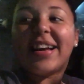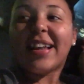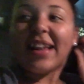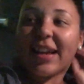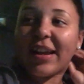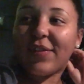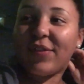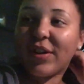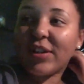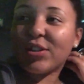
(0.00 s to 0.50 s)

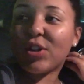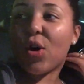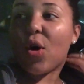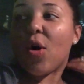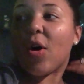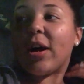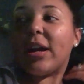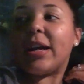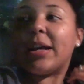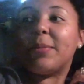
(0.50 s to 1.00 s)
Like a
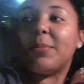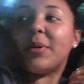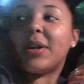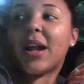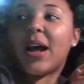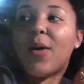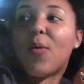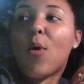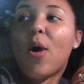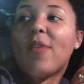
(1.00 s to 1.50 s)
Victorian, but
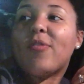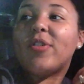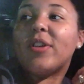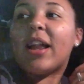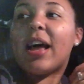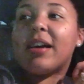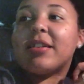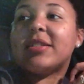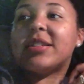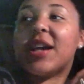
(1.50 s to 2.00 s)
a
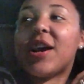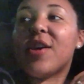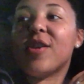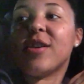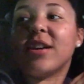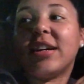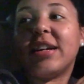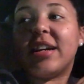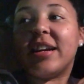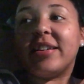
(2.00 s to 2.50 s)
Waffle House
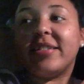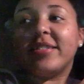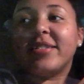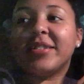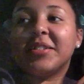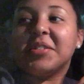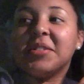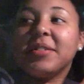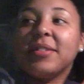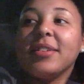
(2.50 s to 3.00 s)
Aryan.
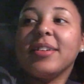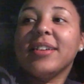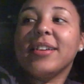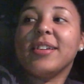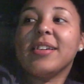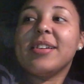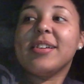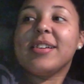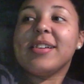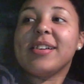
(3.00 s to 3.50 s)
Oh
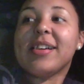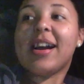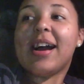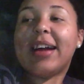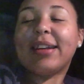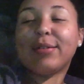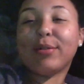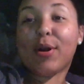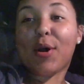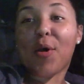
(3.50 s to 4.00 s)
my goodness.
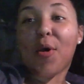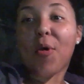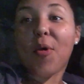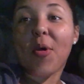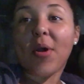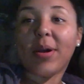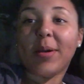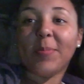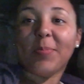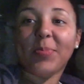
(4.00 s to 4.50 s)
I don't
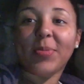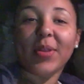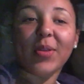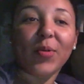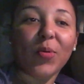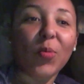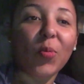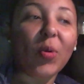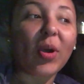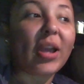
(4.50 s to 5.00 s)
know. You're going to
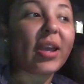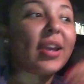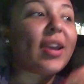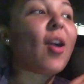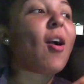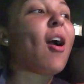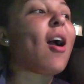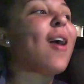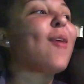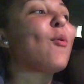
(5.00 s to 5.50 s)
make it We
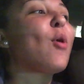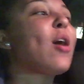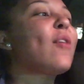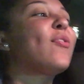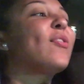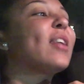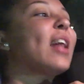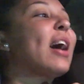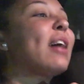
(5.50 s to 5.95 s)
are Waffle